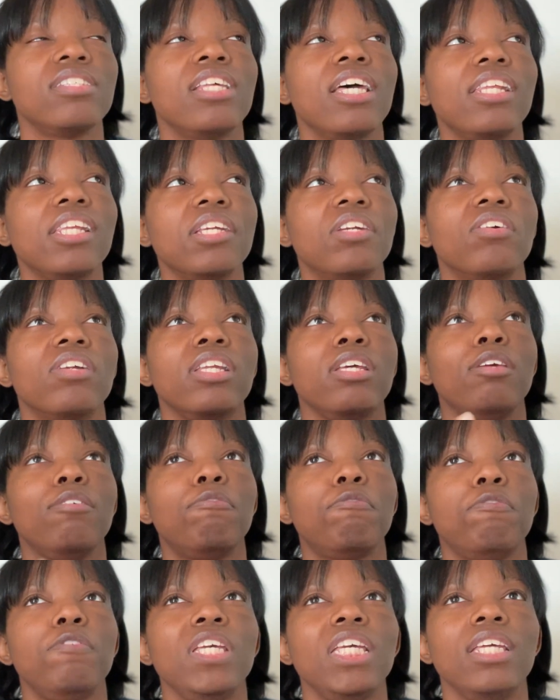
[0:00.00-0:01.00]
They literally
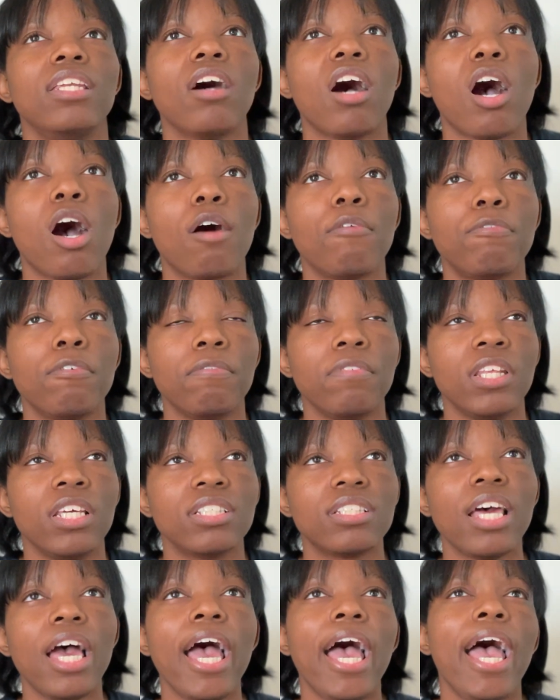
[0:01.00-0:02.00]
feed off of
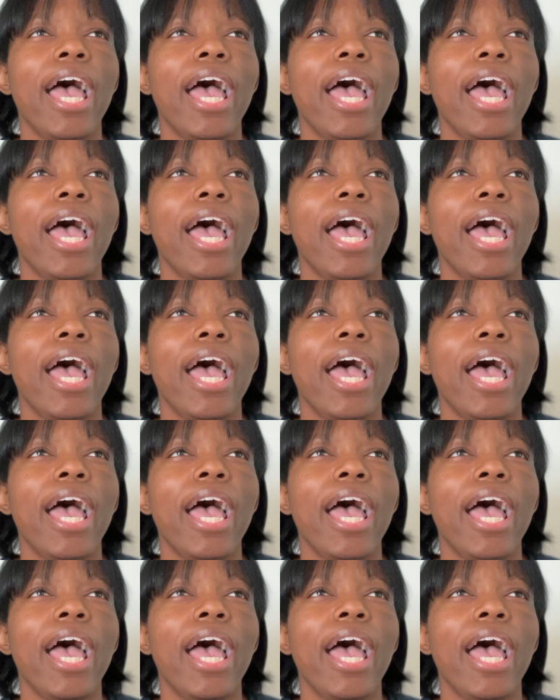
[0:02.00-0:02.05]
this.